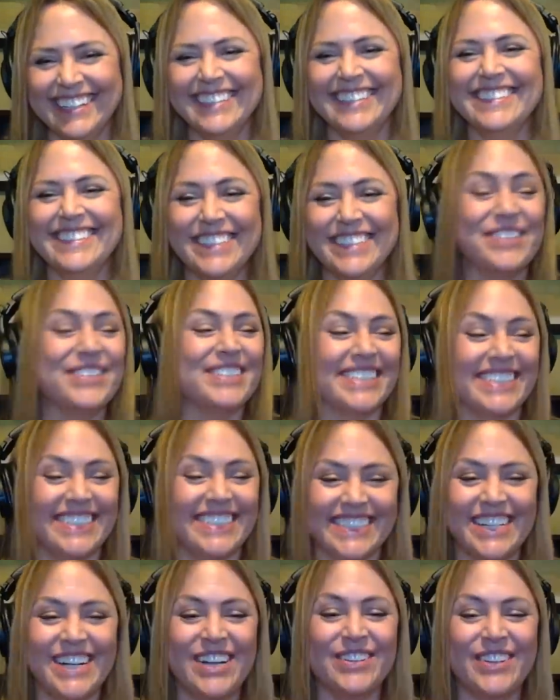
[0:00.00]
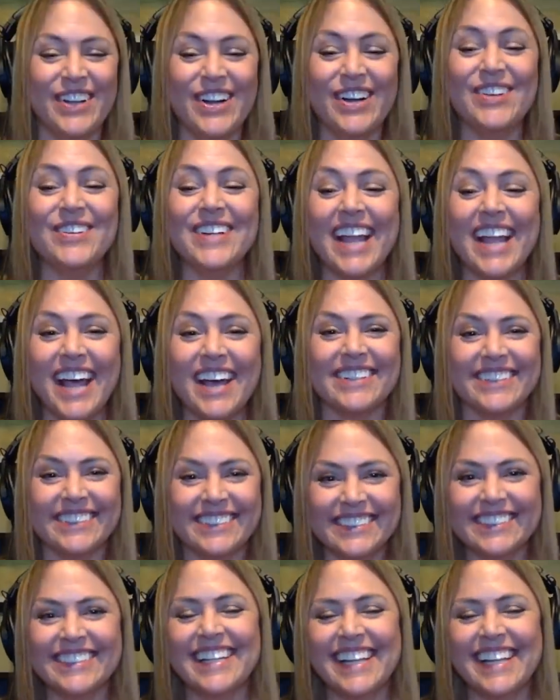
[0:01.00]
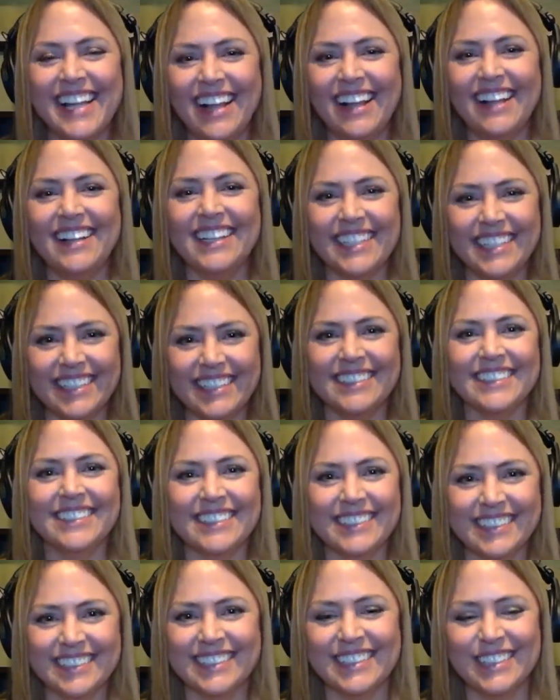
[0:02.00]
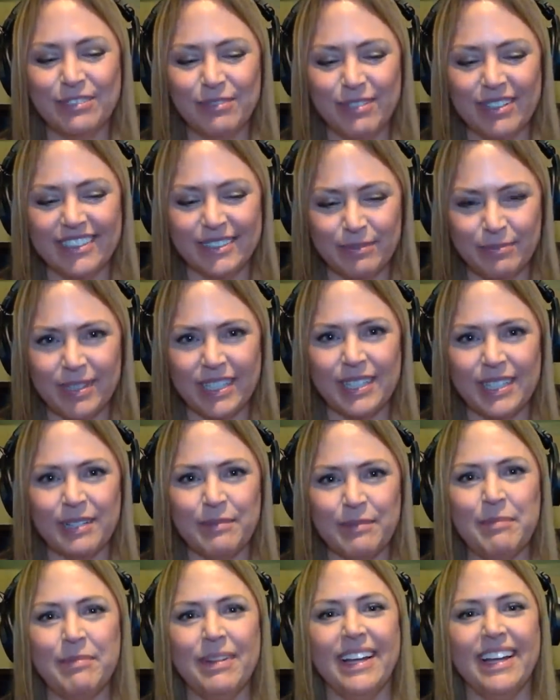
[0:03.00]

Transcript: No, she's uh, no. Oh yeah. Love Ellie. It. Love yeah. it. The one that peed on